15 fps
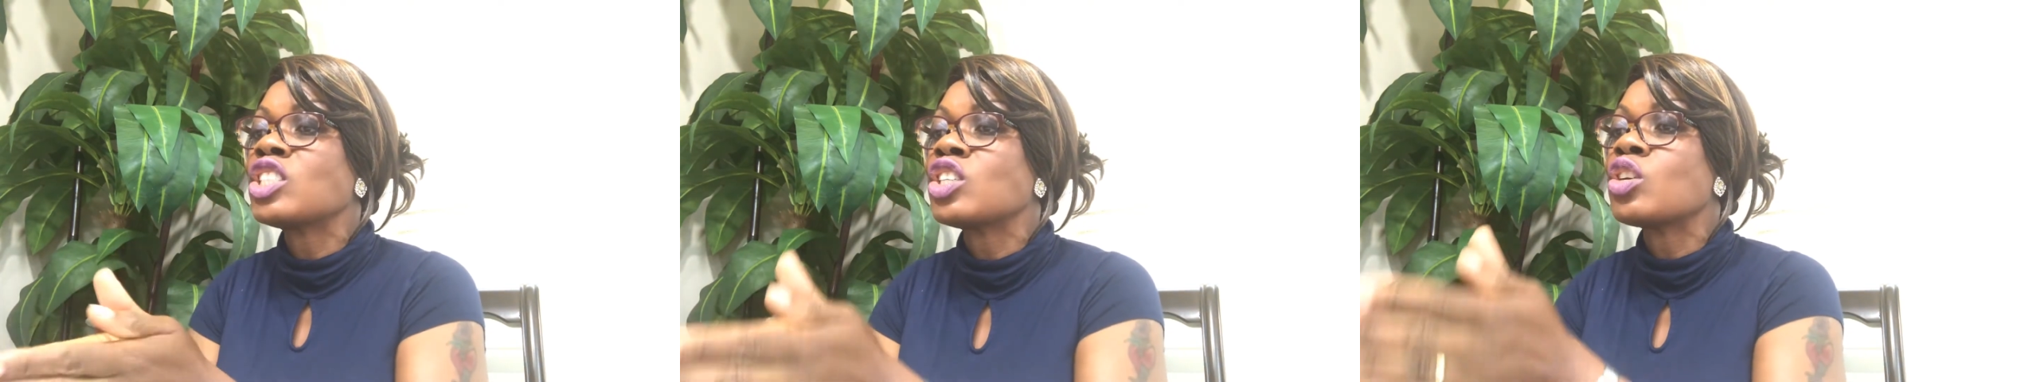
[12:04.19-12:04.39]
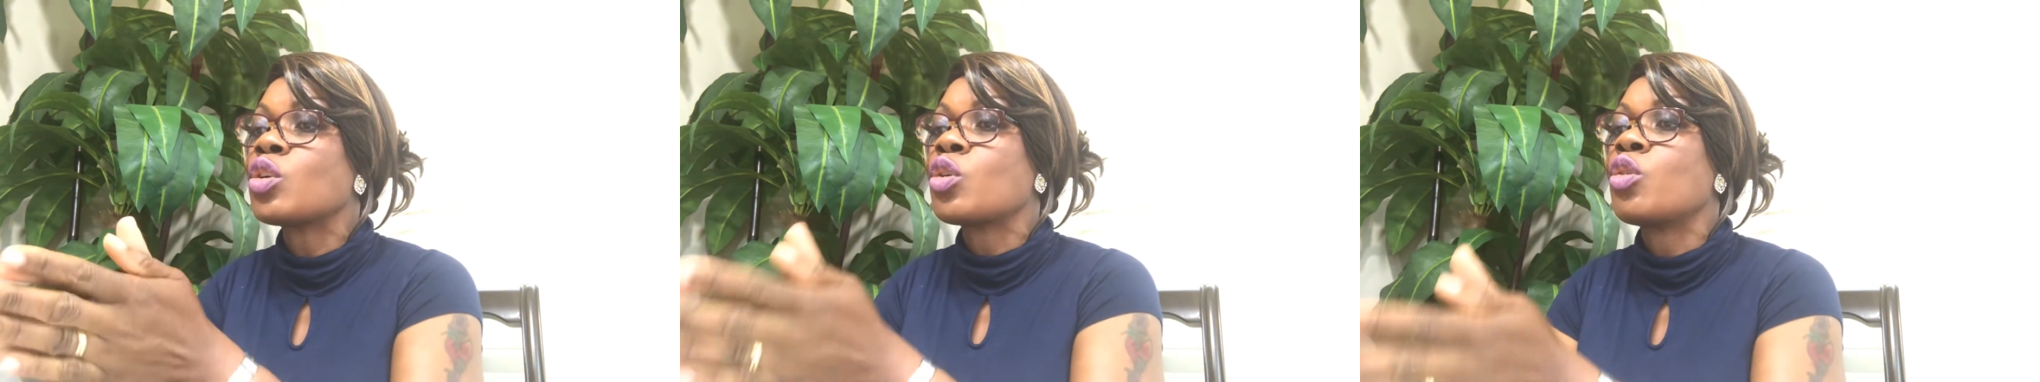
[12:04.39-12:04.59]

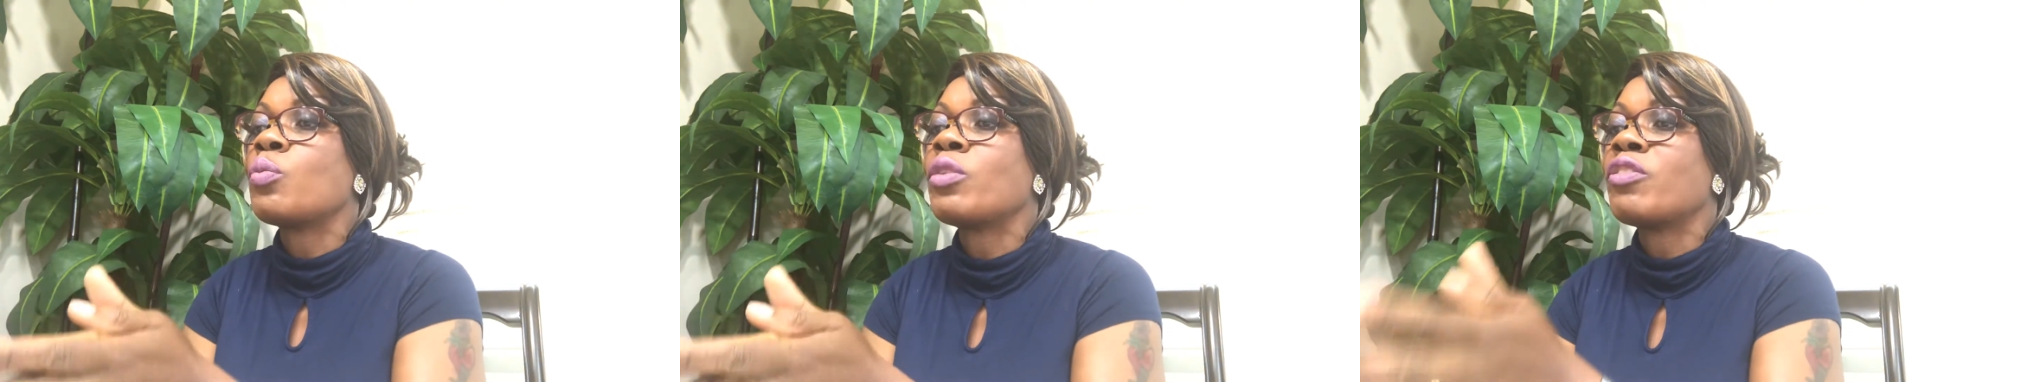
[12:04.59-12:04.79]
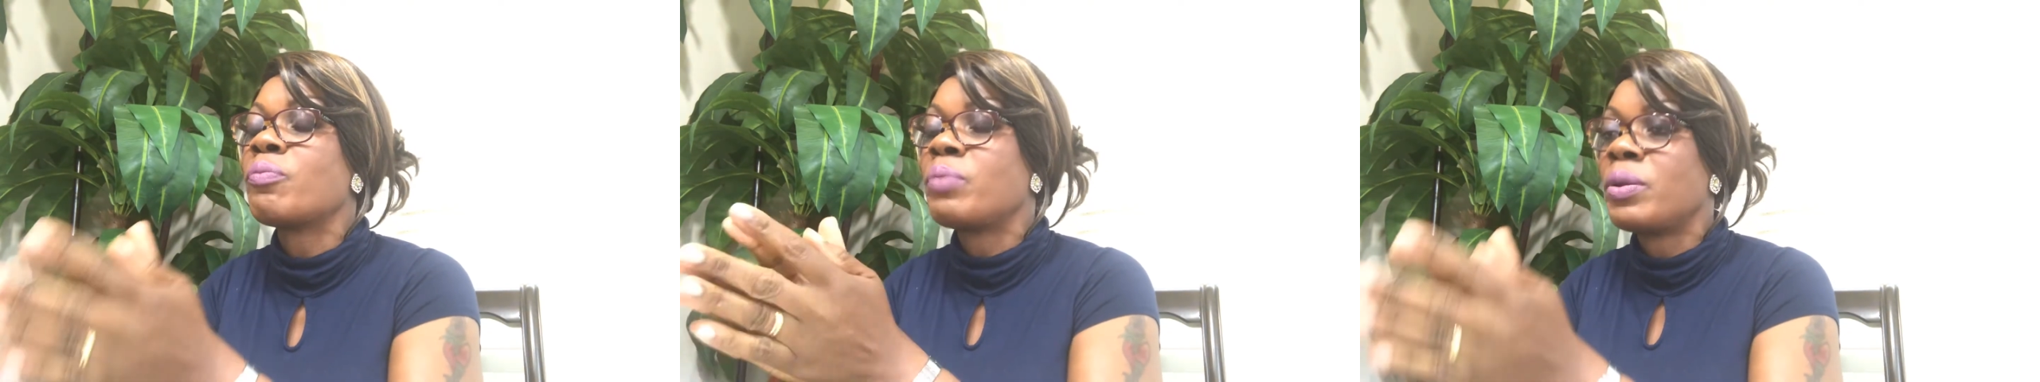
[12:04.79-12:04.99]

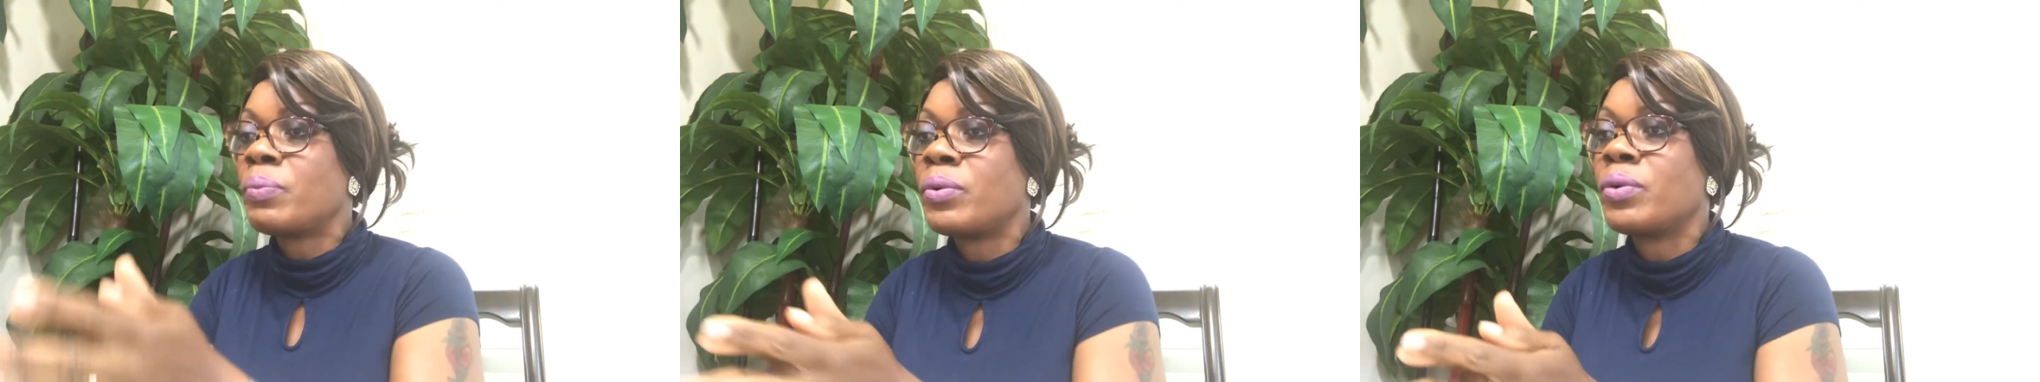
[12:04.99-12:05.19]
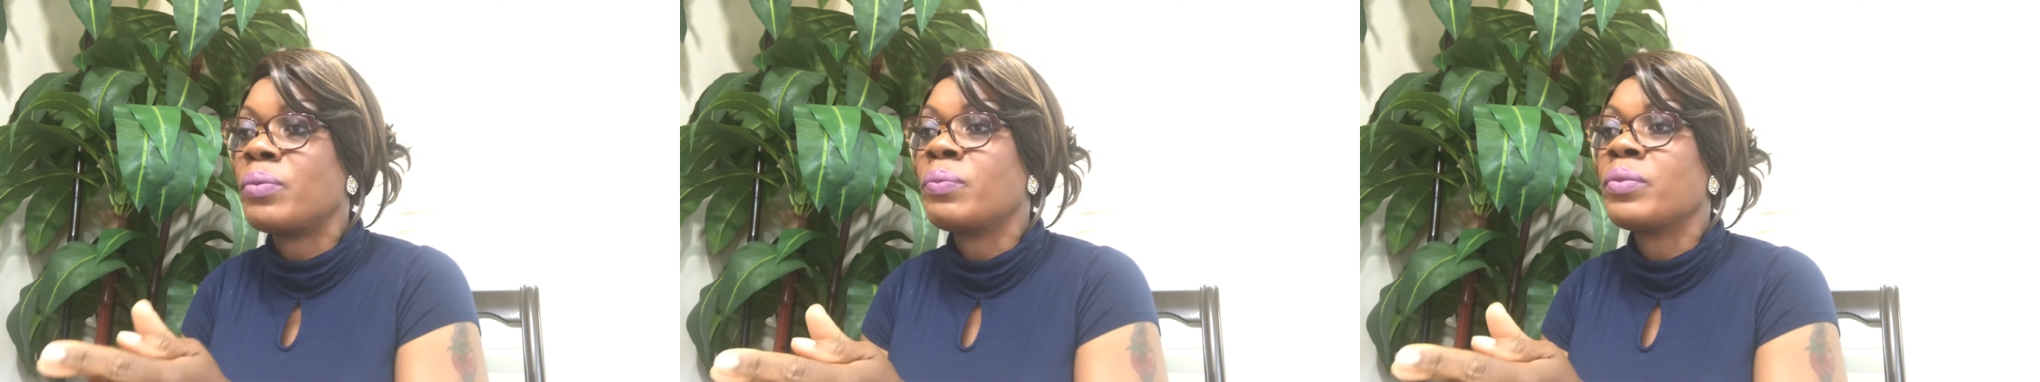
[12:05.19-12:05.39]
special group
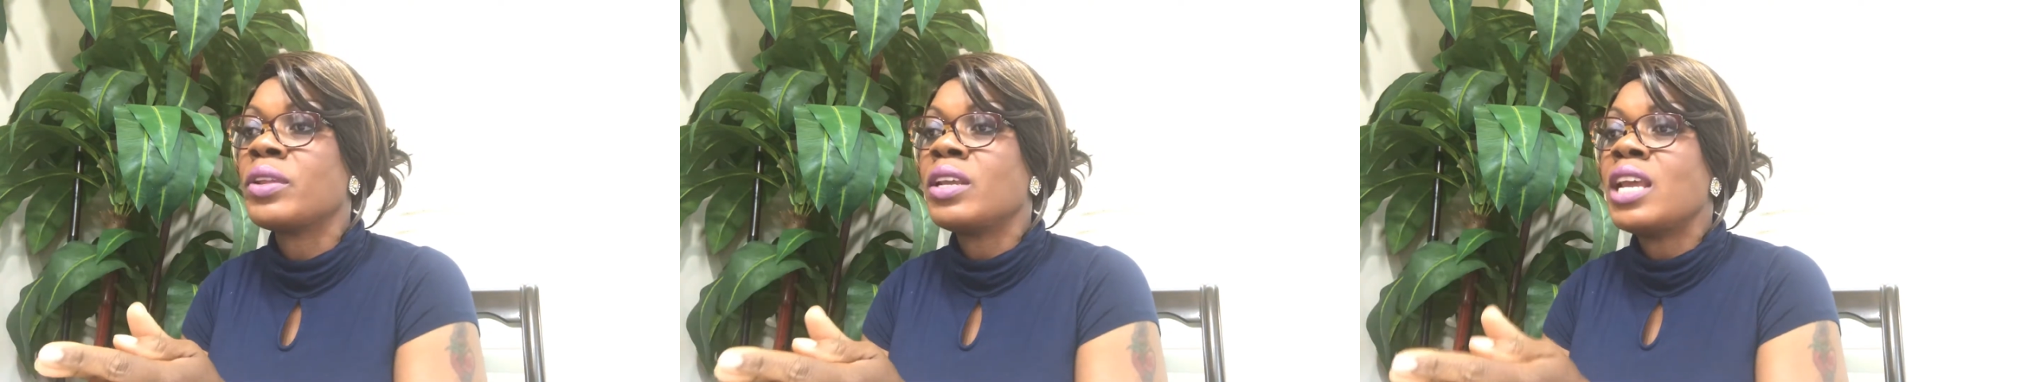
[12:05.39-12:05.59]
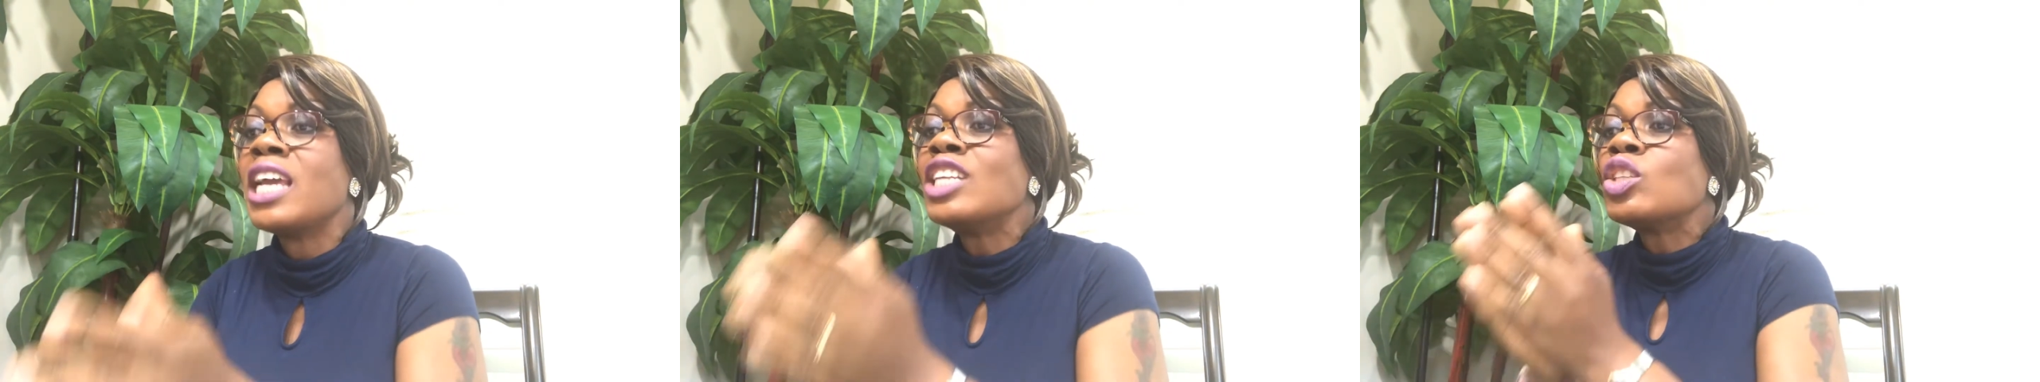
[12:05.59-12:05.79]
of
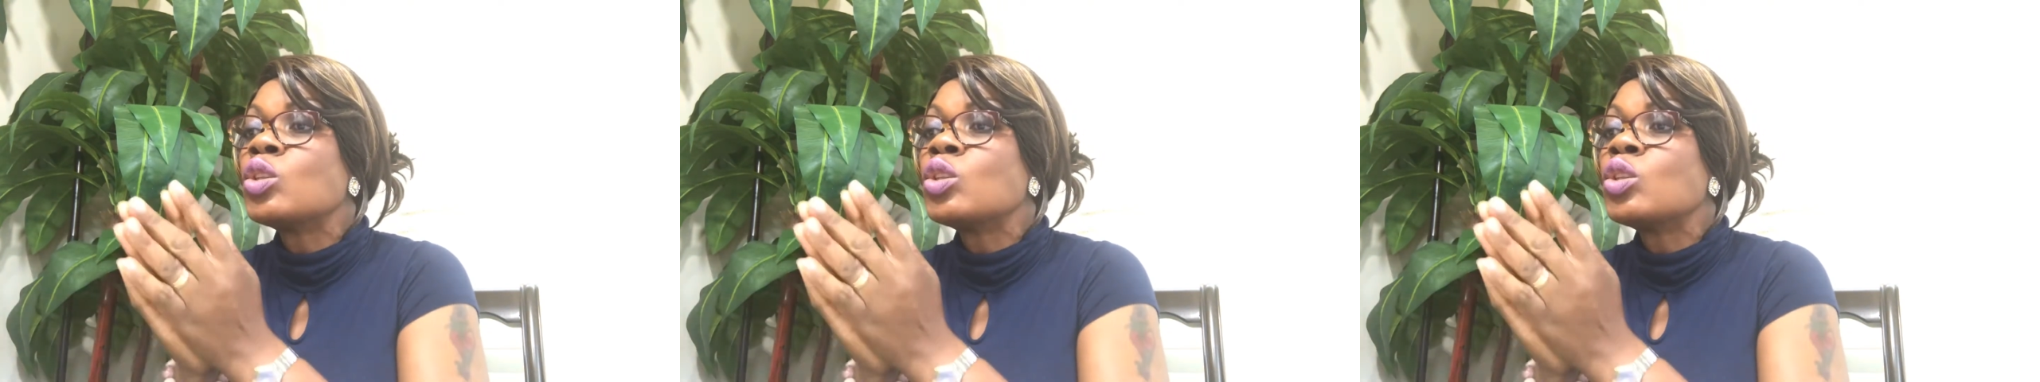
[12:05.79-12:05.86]
people.